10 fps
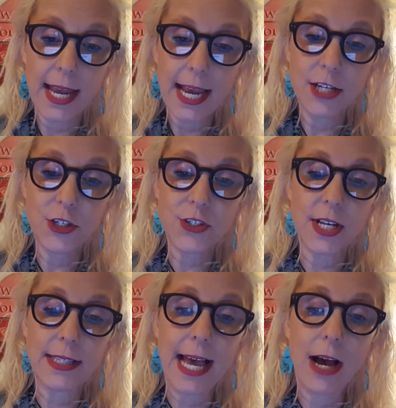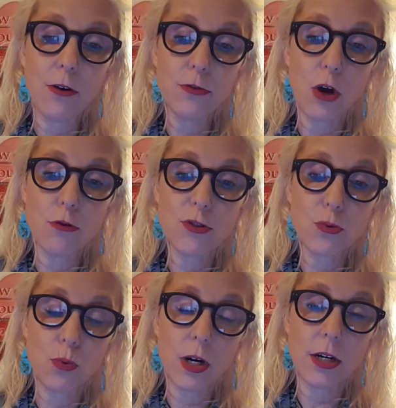And just allow those
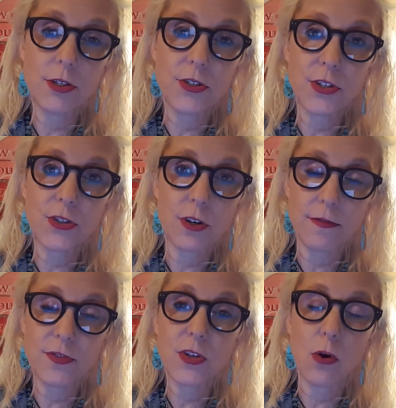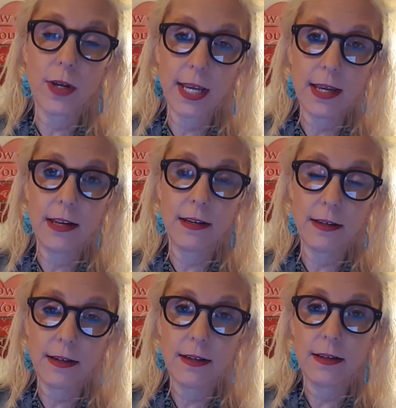words to sort of soak
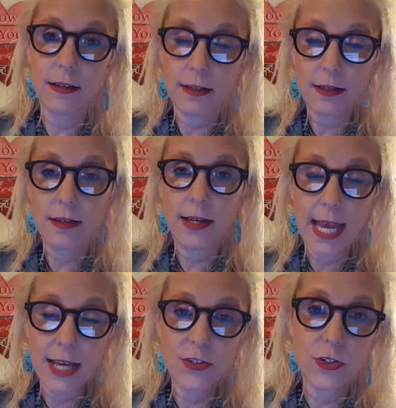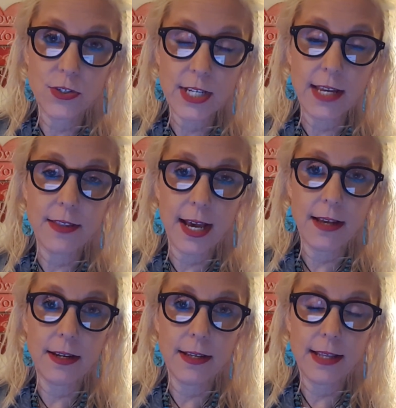in as you say
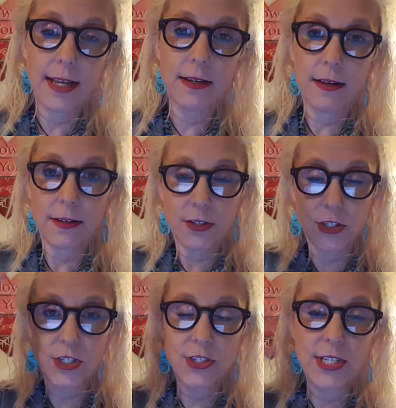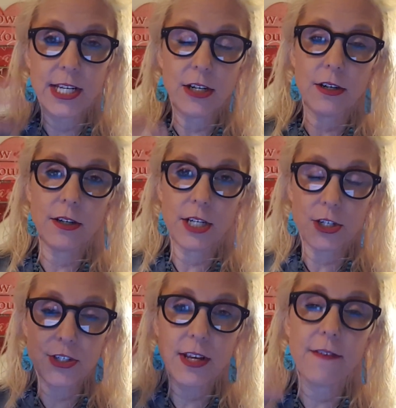that and then just see your
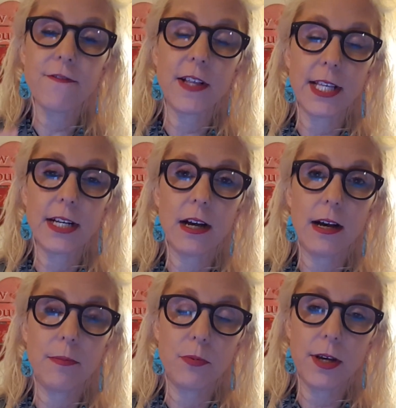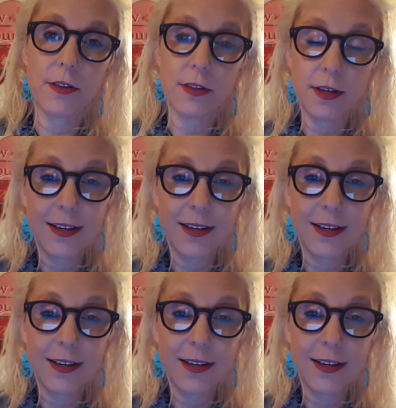yourself filling up with